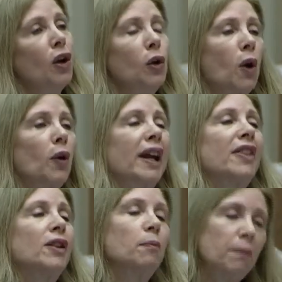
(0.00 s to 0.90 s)
who are
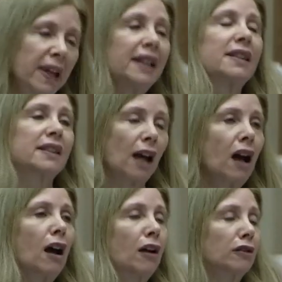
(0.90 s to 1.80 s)
in the midst
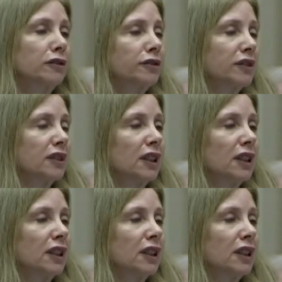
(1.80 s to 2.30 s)
of